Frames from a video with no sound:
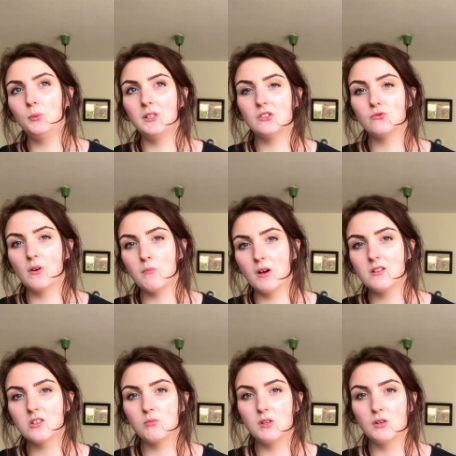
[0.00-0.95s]
bit
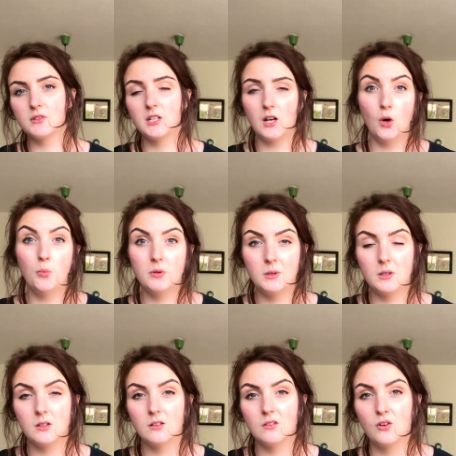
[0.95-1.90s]
reminds me of the
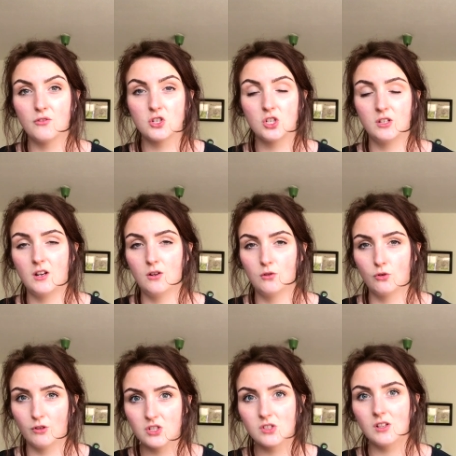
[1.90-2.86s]
opening of Chanel
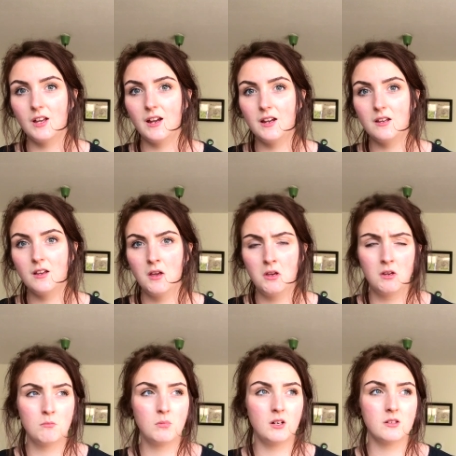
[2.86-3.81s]
Crystallet,
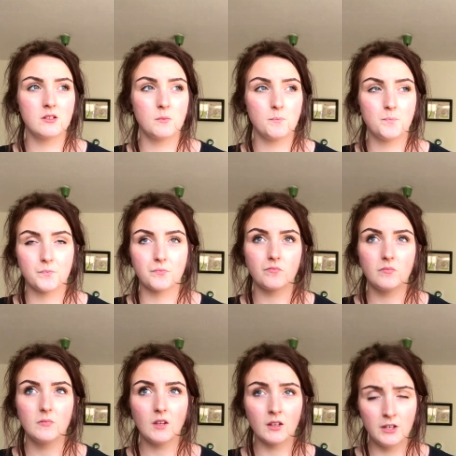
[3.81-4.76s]
but
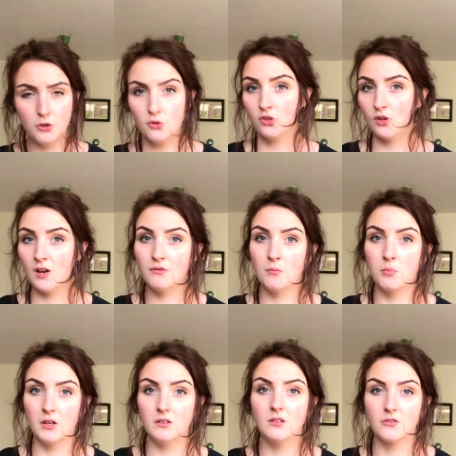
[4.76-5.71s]
I used to have a
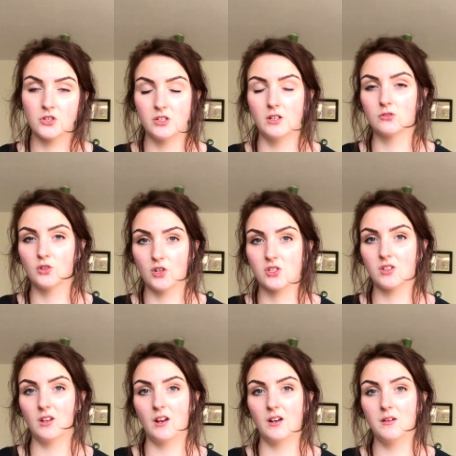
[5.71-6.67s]
bottle of Chanel
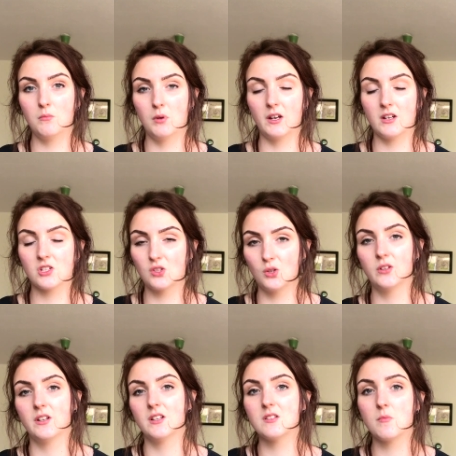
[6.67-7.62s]
Crystallet, but I
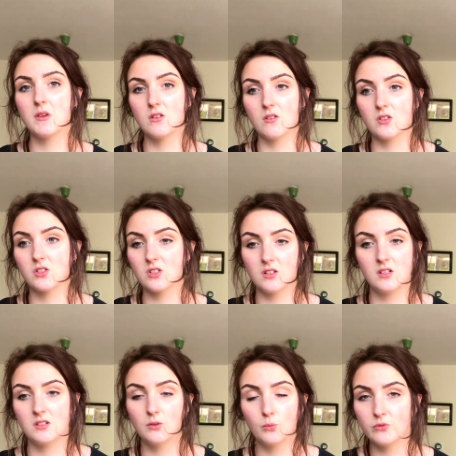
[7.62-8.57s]
sold it because
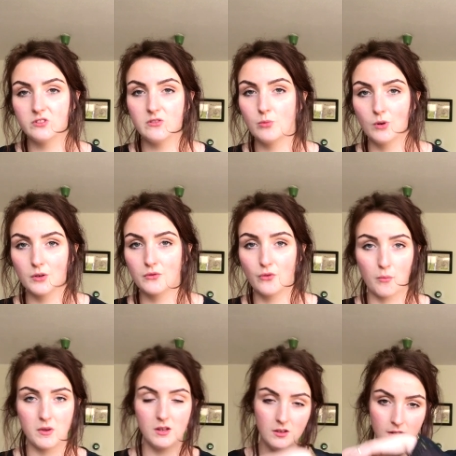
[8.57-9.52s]
it didn't really work for
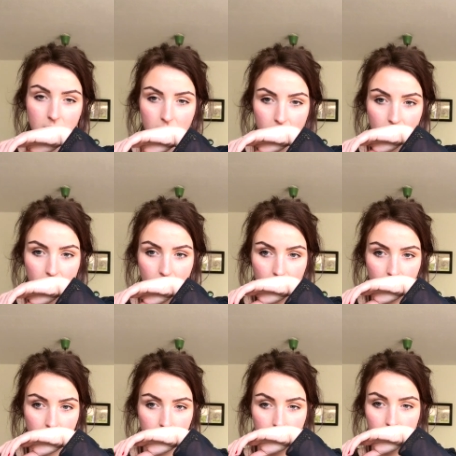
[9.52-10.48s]
me.
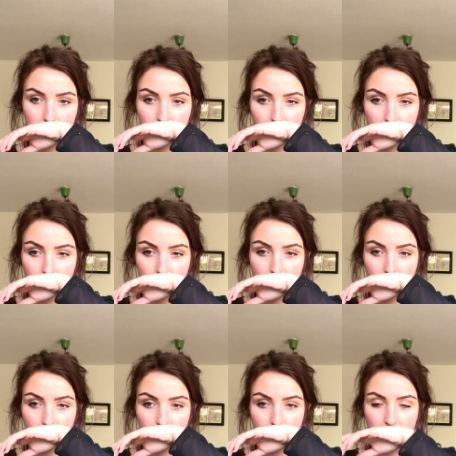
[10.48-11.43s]

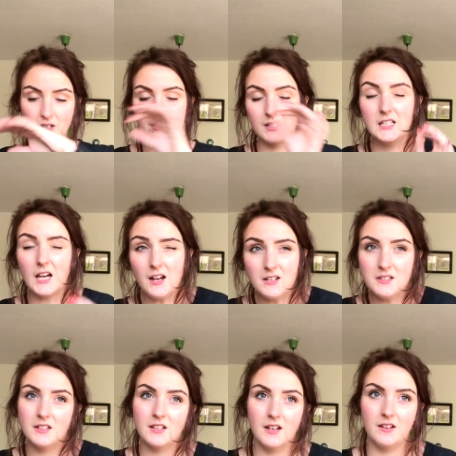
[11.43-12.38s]
But it
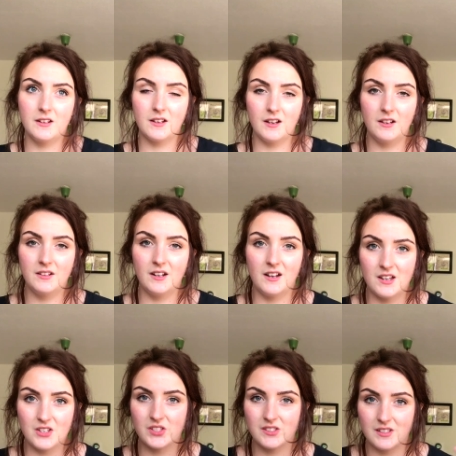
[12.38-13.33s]
kind of
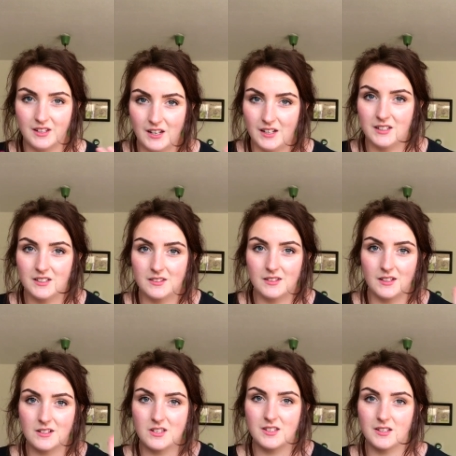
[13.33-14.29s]
has like
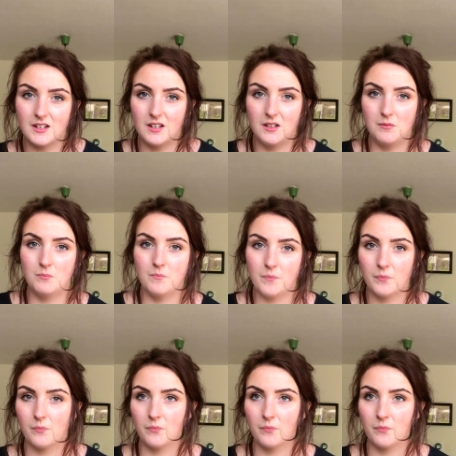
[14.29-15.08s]
that same,